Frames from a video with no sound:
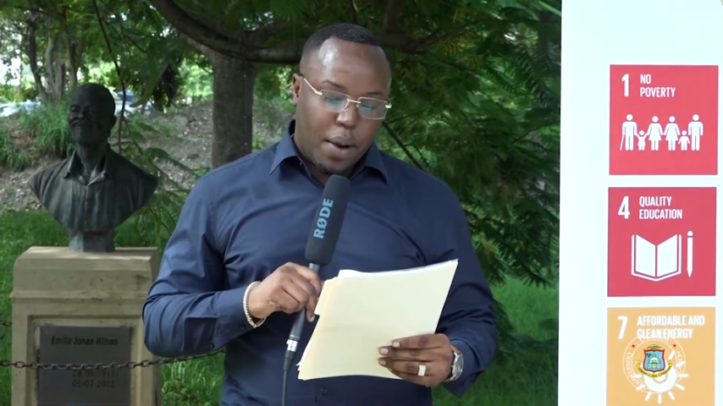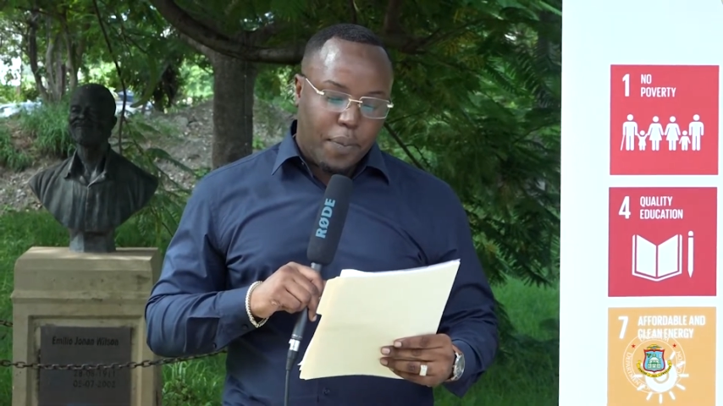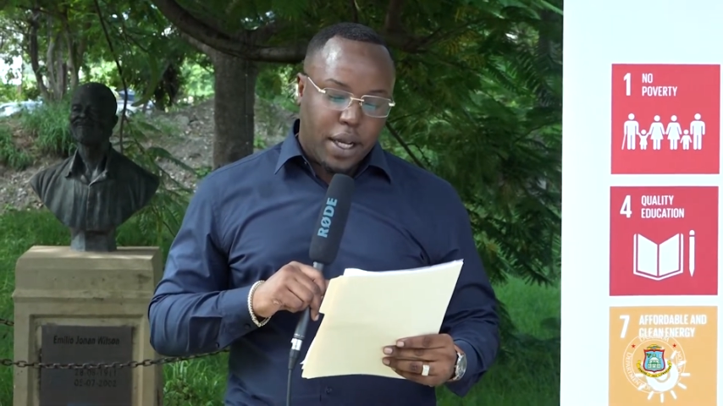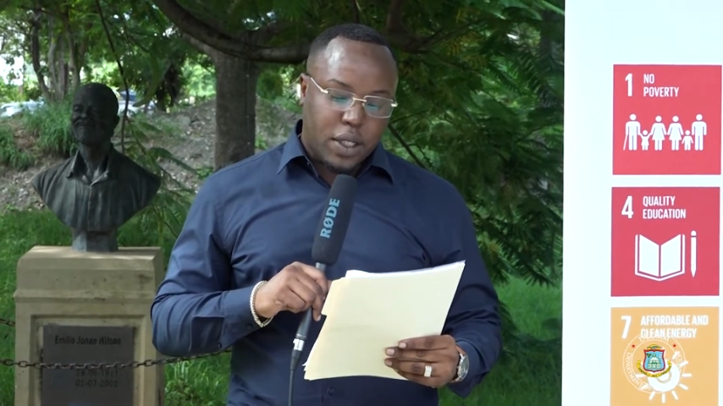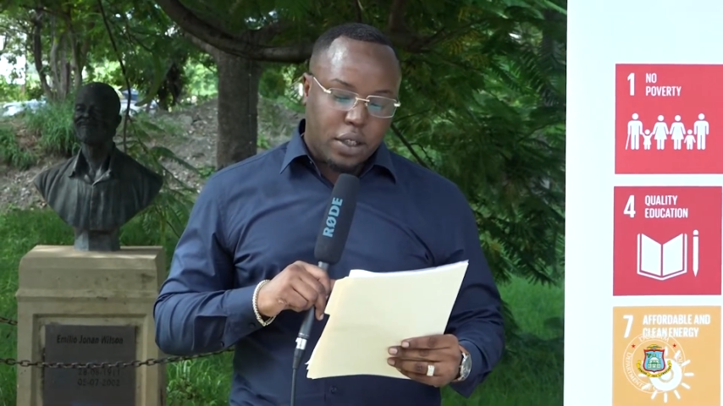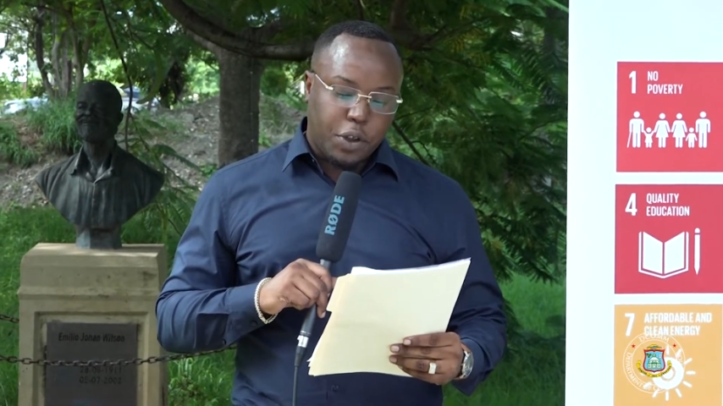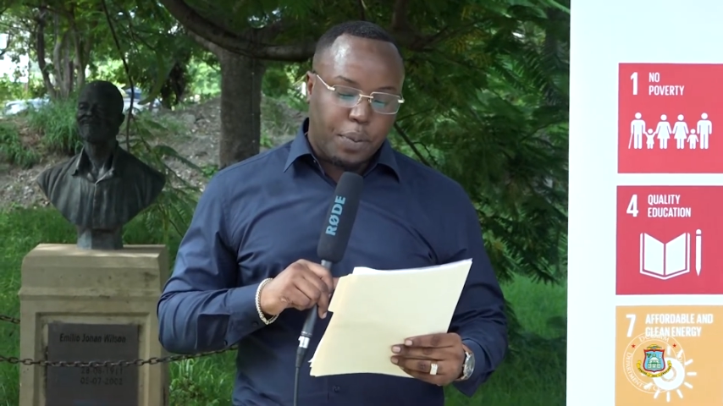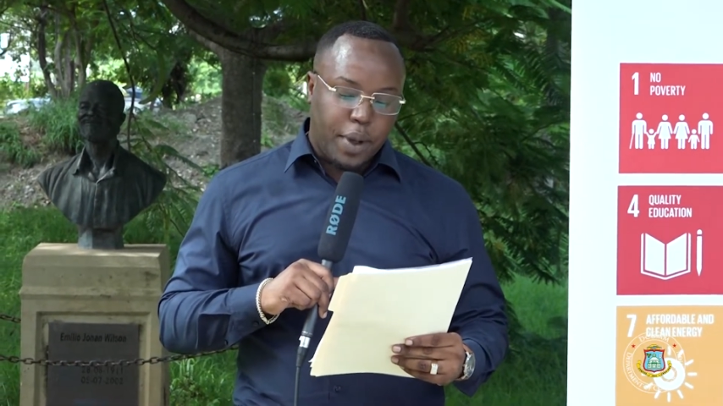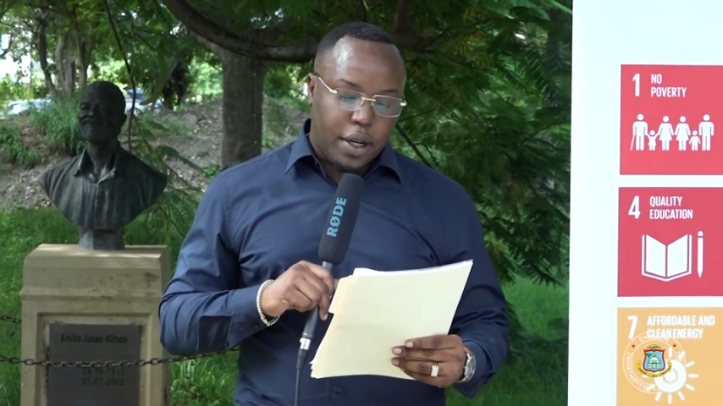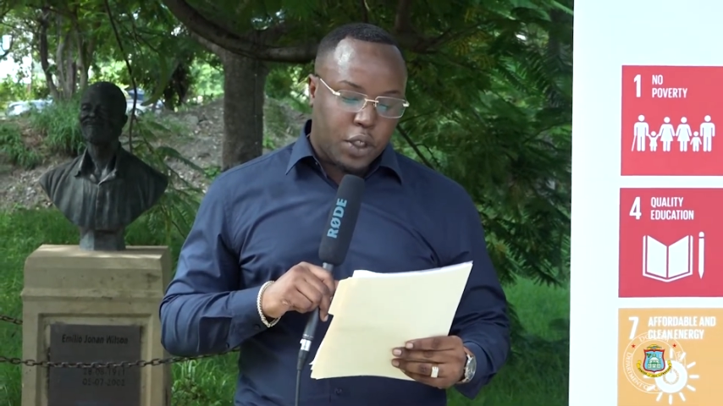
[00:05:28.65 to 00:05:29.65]
based on
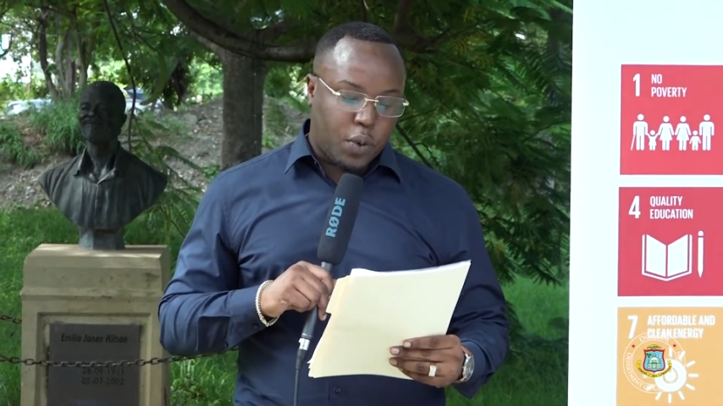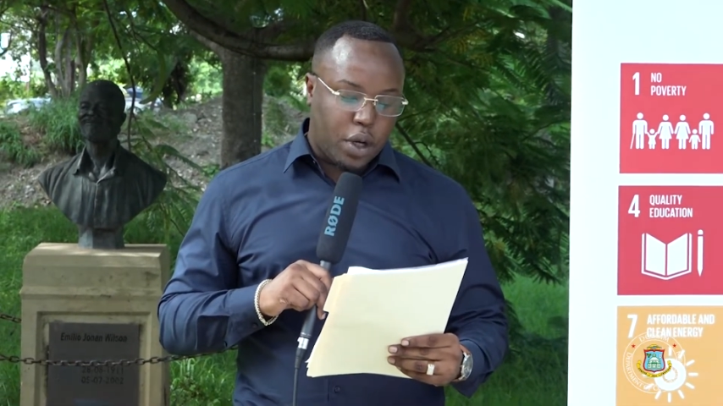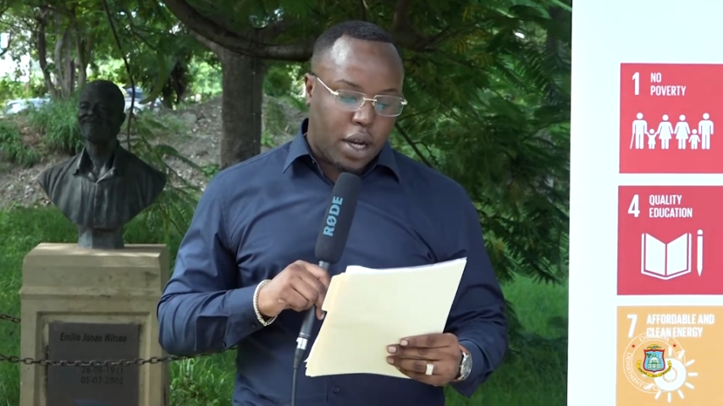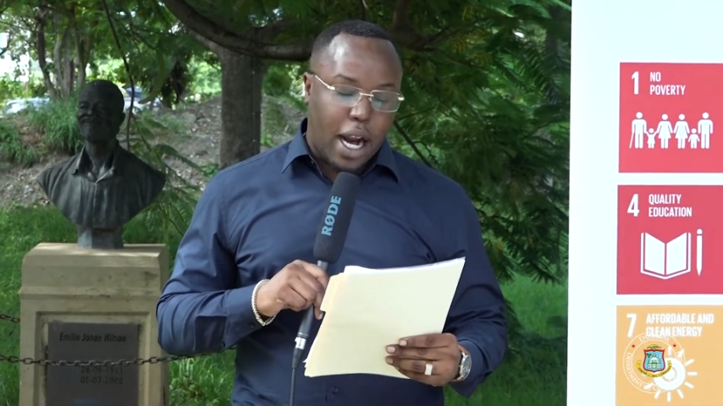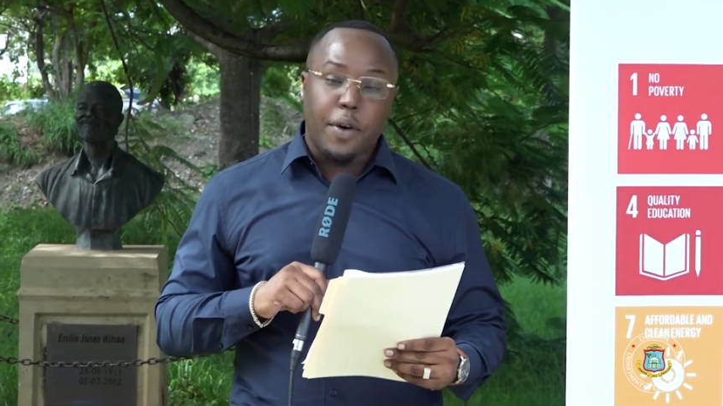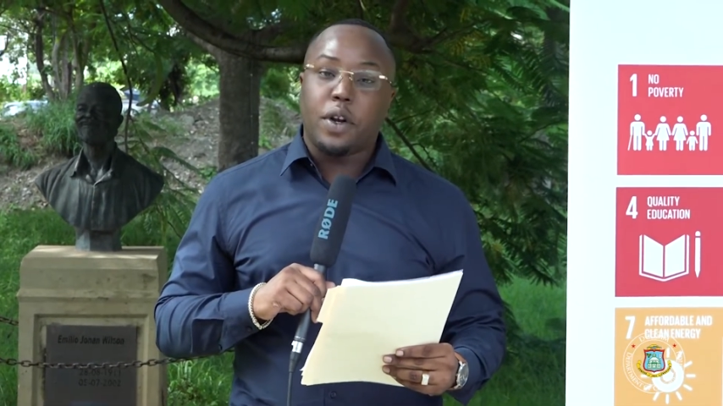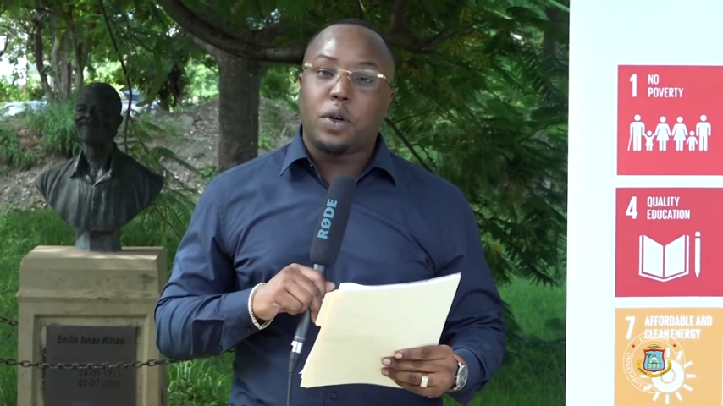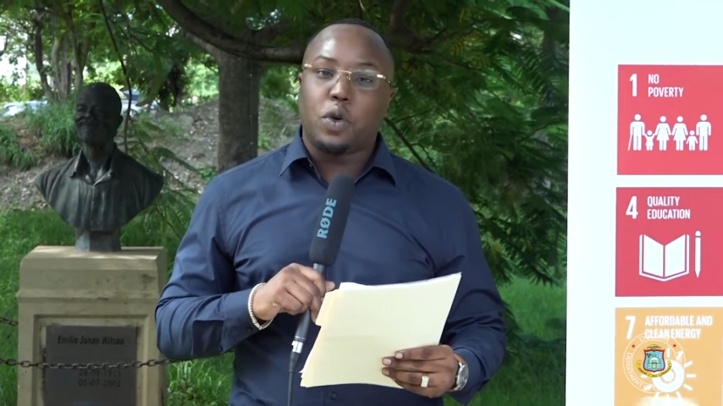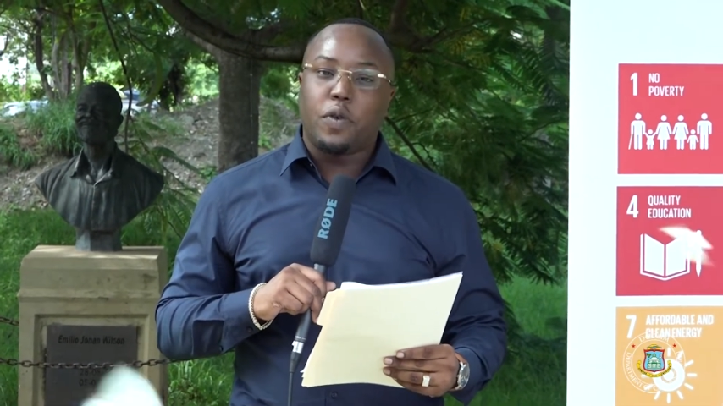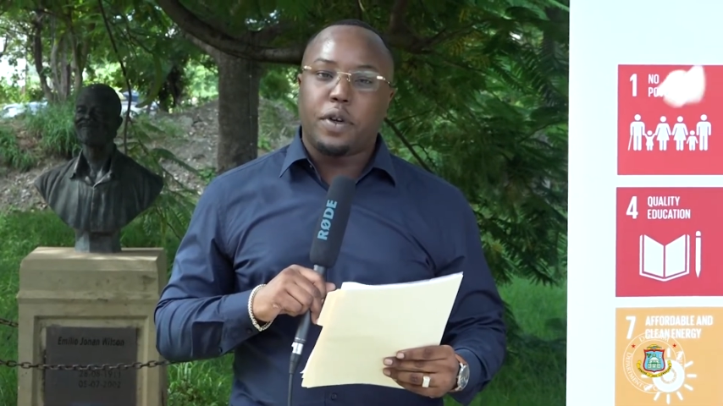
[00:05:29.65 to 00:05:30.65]
tremendous work carried
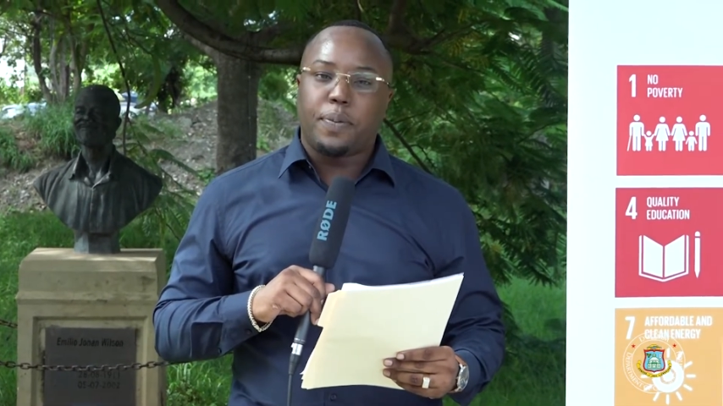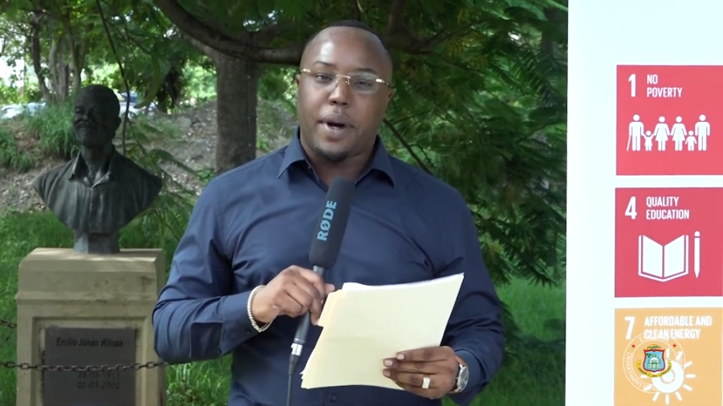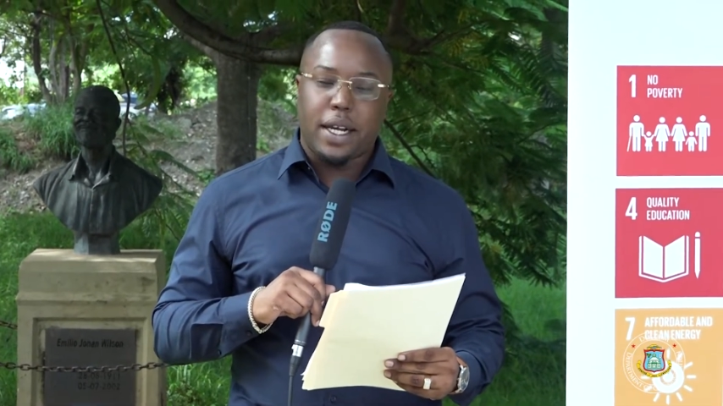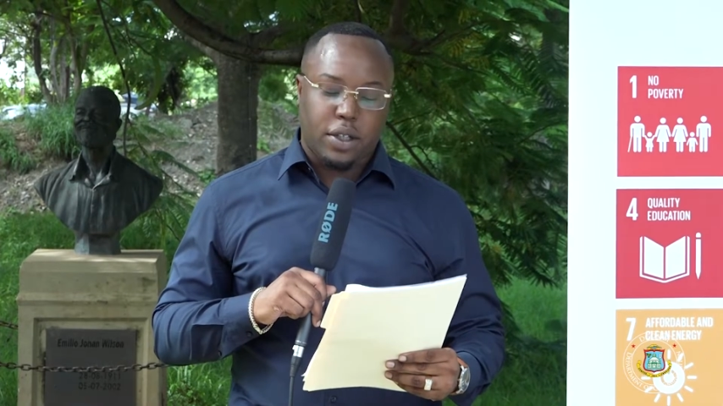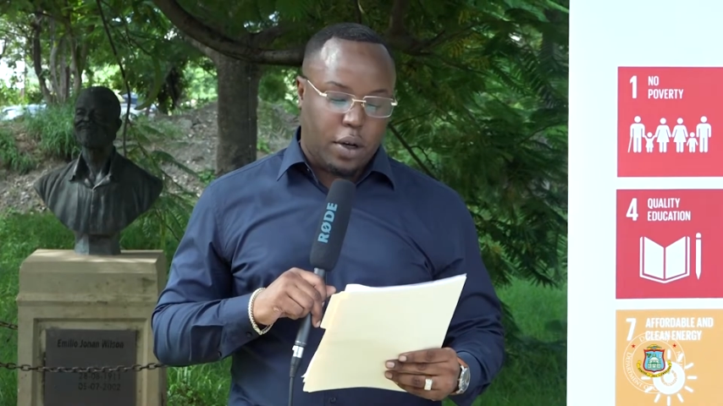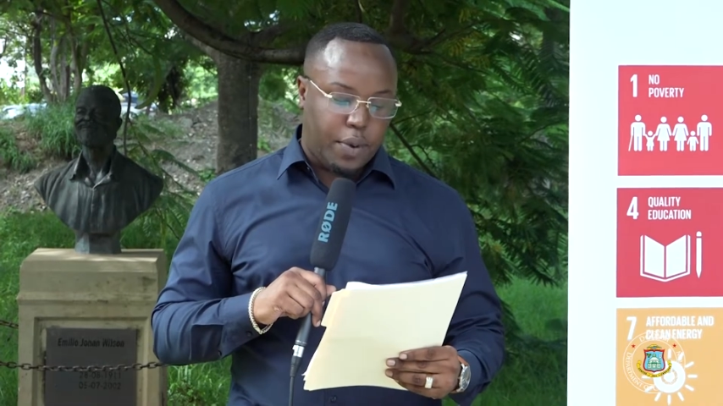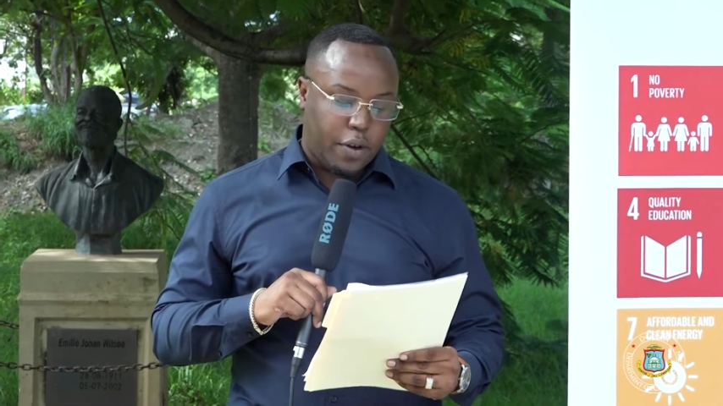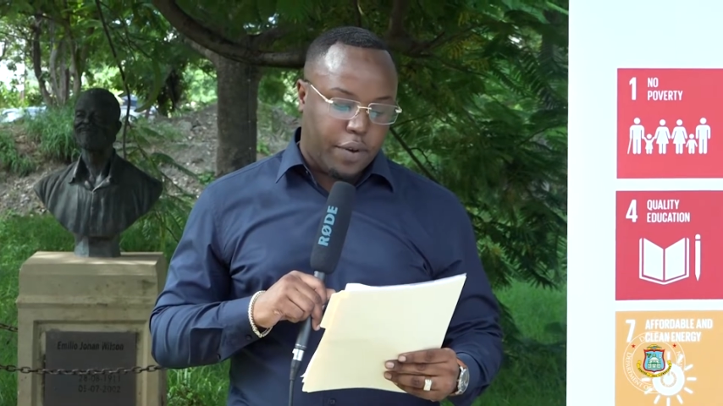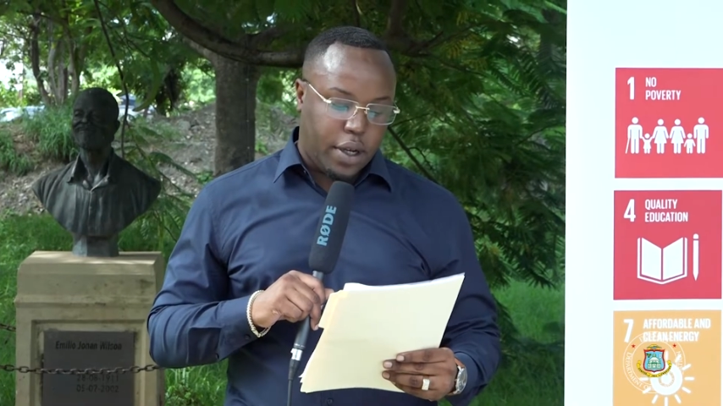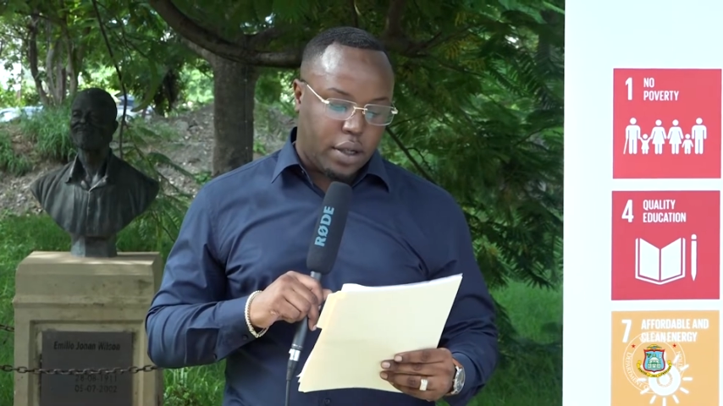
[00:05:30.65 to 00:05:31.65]
out over the past couple
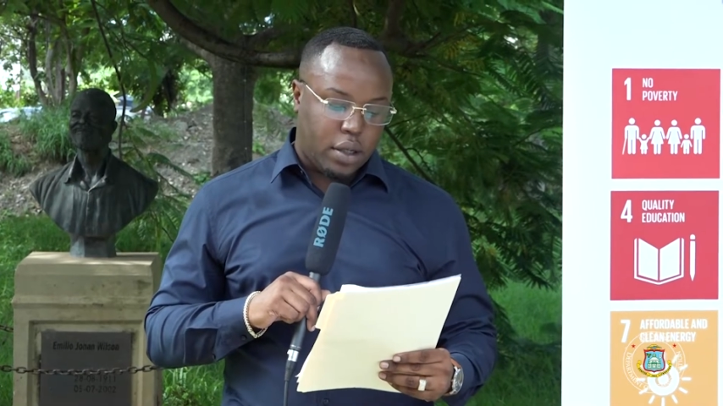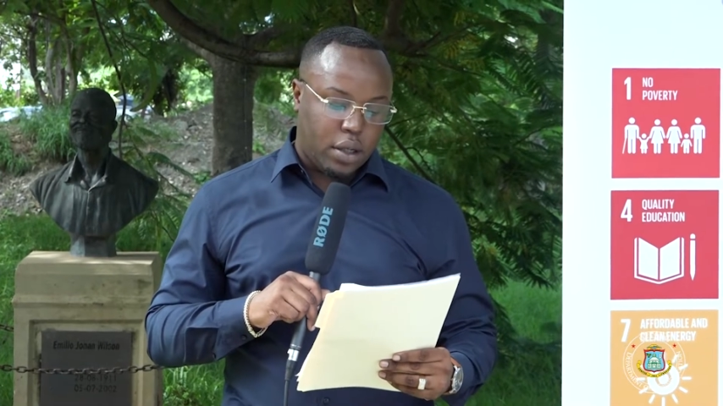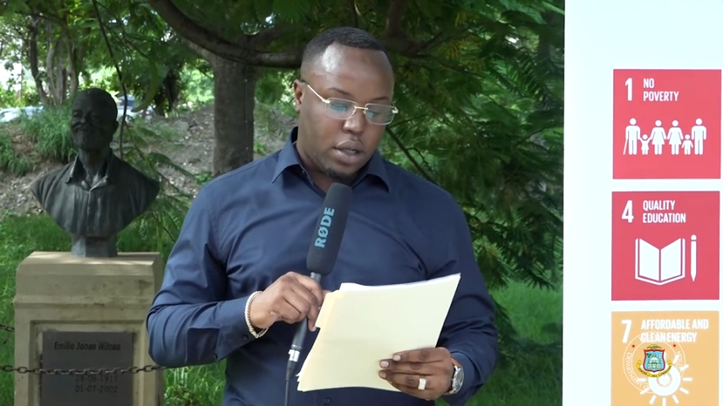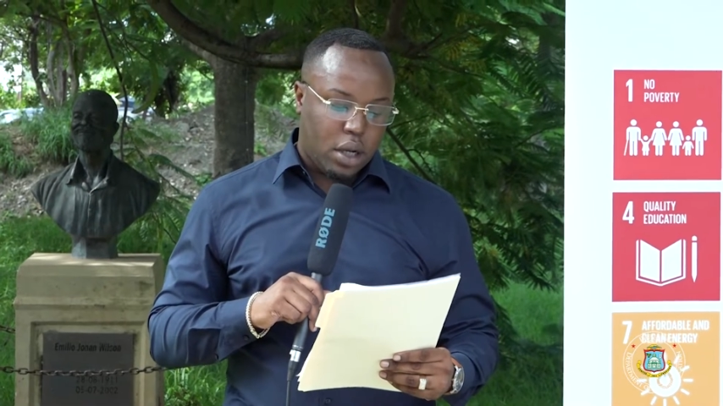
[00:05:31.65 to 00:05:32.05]
of years.